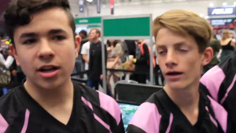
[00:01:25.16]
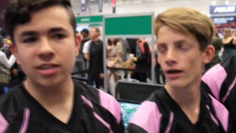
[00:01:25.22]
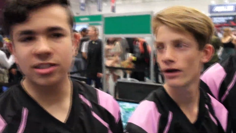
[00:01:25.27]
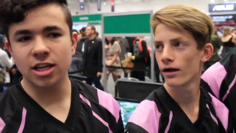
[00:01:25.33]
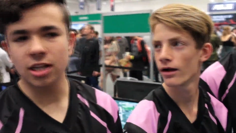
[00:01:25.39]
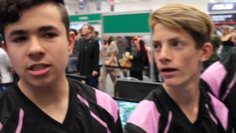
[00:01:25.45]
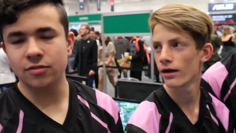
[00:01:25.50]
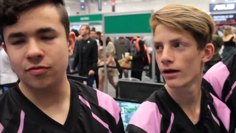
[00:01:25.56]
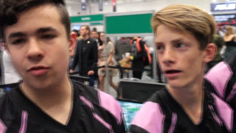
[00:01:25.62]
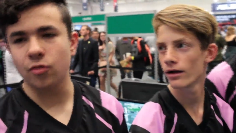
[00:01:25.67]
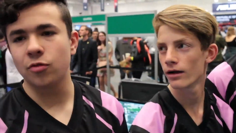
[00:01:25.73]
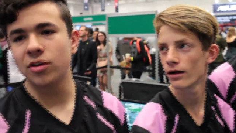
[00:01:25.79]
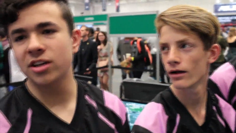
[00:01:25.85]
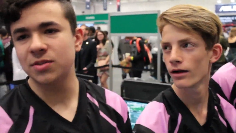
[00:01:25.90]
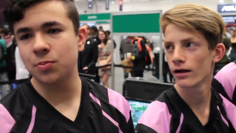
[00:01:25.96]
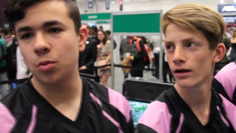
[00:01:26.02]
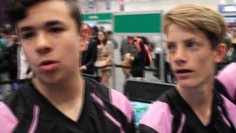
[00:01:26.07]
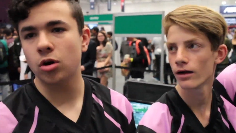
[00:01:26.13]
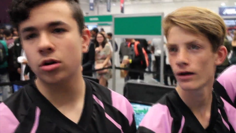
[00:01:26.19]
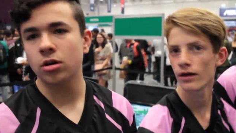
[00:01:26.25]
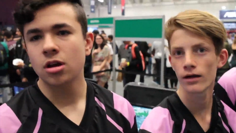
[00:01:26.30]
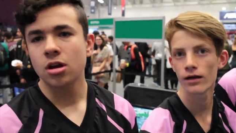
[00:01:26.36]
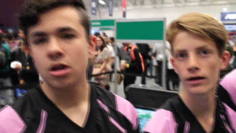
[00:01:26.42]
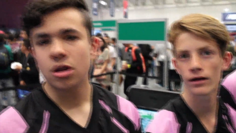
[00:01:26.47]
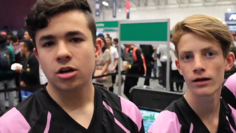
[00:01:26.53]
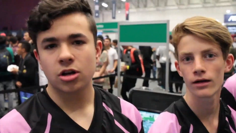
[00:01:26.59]
Speaker 1: excited for Respawn
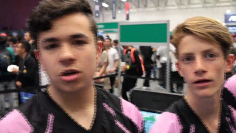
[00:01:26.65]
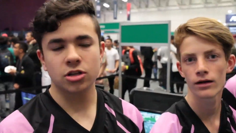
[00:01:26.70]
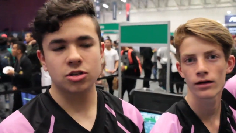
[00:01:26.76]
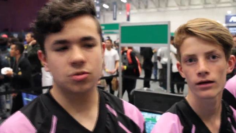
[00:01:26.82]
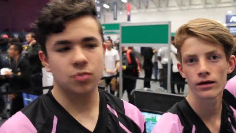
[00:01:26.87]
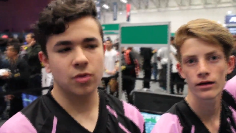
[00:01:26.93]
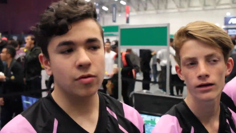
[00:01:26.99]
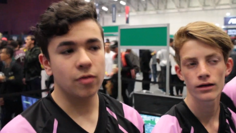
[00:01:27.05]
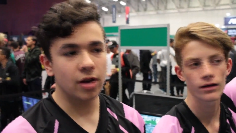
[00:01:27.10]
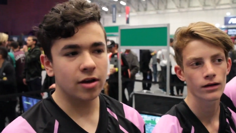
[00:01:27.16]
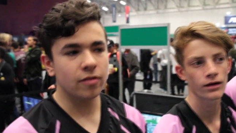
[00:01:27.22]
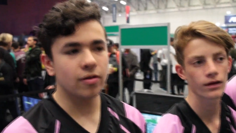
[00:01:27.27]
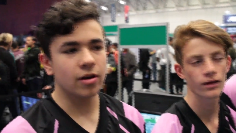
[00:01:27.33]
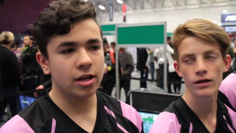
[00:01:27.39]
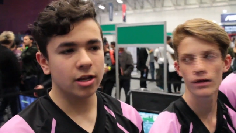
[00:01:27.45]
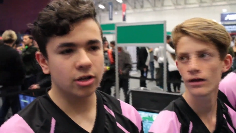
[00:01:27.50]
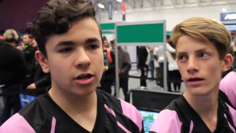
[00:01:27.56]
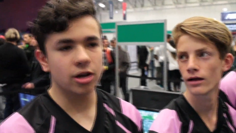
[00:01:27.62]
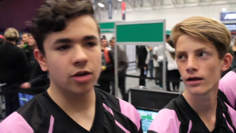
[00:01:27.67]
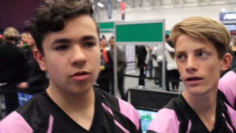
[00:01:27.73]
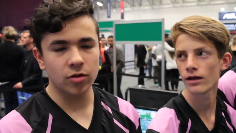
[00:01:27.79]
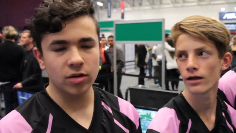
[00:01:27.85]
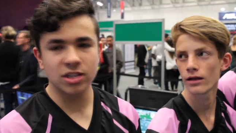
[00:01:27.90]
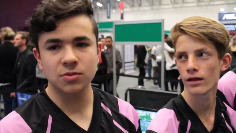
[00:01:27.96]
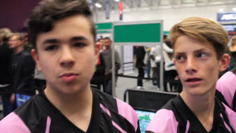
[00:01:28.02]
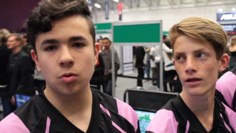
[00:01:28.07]
because we're really, really good at
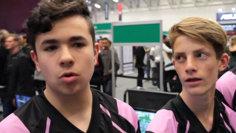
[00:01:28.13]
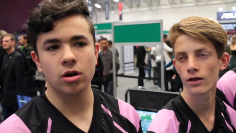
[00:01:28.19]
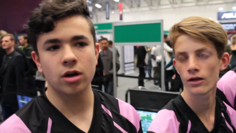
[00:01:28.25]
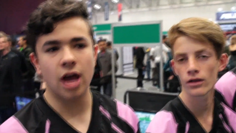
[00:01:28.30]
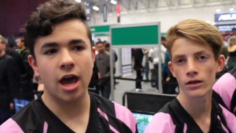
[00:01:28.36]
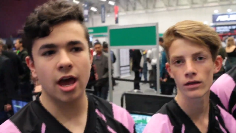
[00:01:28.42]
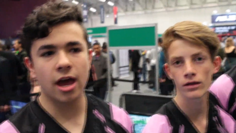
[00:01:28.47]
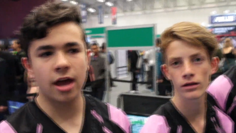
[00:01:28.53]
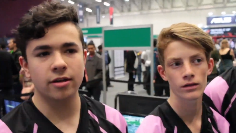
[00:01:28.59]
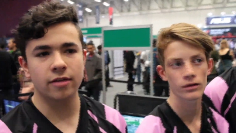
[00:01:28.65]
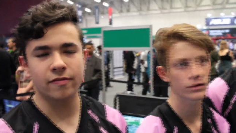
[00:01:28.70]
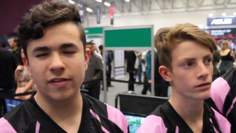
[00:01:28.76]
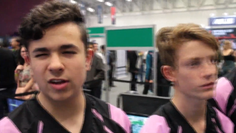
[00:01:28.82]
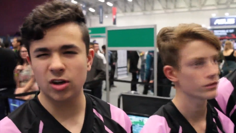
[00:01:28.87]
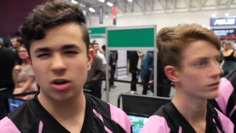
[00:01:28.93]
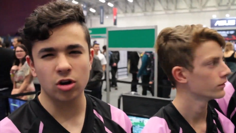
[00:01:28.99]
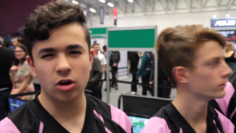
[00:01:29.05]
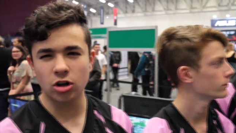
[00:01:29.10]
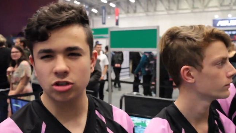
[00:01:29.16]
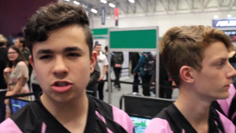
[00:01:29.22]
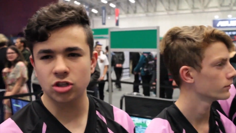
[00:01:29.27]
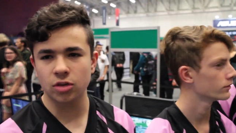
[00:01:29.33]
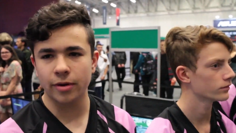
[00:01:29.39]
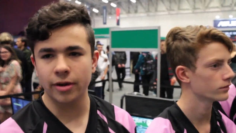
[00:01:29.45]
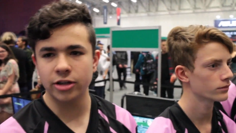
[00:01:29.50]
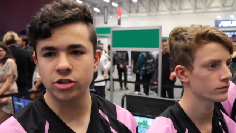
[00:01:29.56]
Respawn and Vinco not
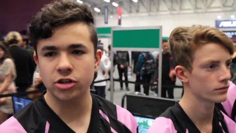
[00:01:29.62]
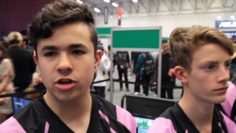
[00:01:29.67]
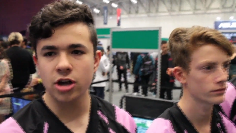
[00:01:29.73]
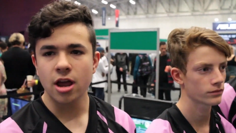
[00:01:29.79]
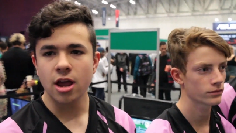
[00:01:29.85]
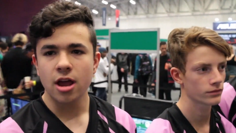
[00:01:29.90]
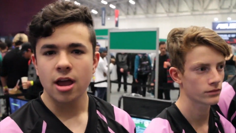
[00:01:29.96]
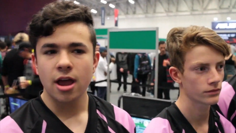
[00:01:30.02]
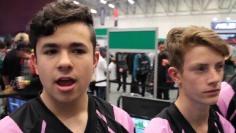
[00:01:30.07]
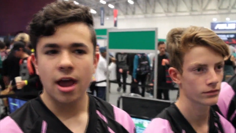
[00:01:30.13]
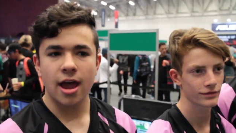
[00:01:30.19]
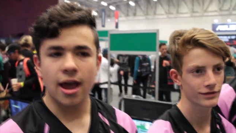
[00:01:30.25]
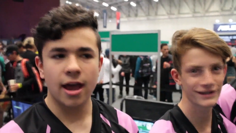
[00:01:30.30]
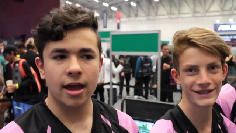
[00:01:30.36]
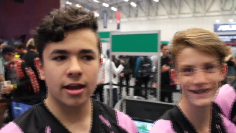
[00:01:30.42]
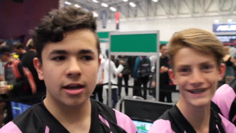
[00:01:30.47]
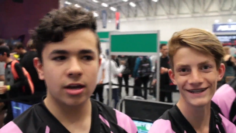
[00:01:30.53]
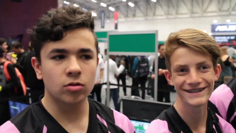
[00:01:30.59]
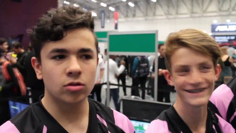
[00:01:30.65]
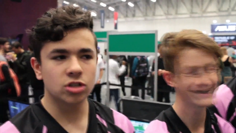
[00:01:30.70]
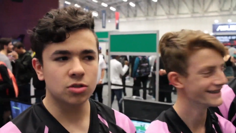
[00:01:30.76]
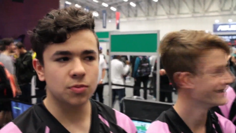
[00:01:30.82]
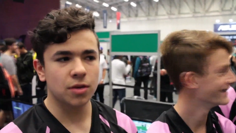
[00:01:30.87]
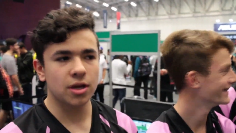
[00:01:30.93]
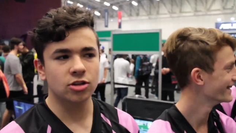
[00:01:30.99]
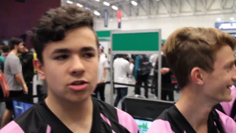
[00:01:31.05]
so much. And it
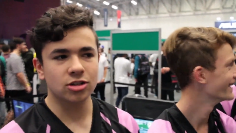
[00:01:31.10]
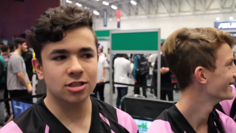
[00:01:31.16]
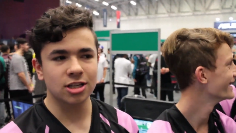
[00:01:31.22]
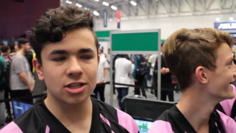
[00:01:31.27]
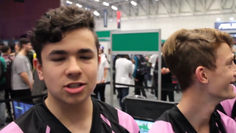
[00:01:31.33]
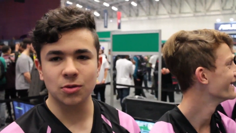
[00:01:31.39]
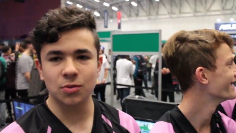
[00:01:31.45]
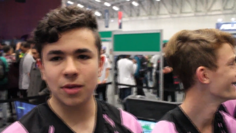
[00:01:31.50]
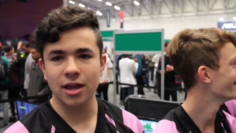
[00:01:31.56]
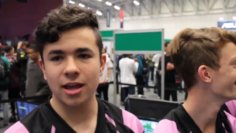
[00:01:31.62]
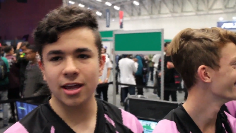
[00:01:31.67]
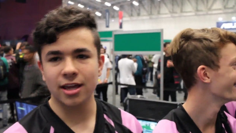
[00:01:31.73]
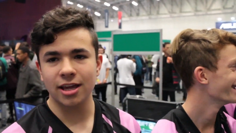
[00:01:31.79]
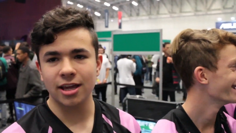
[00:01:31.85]
would just be interesting to play